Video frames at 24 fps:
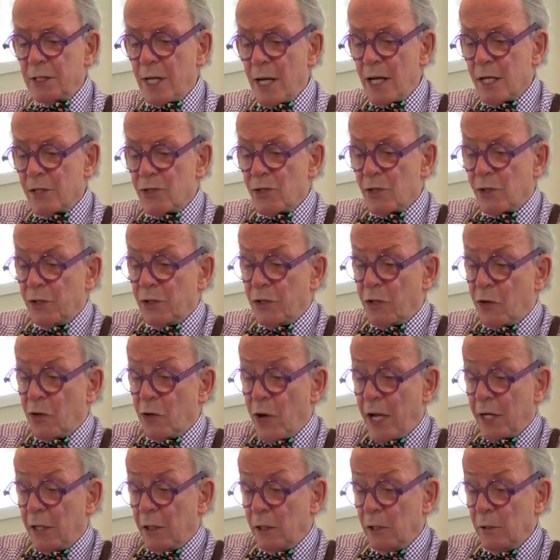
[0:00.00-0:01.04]
Hansel and
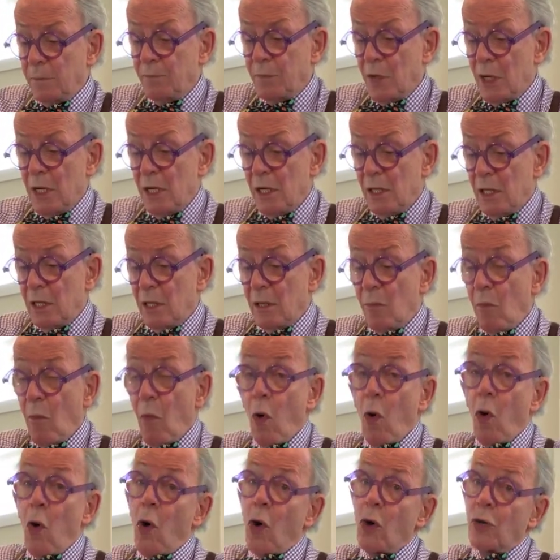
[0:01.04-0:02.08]
Gretel, more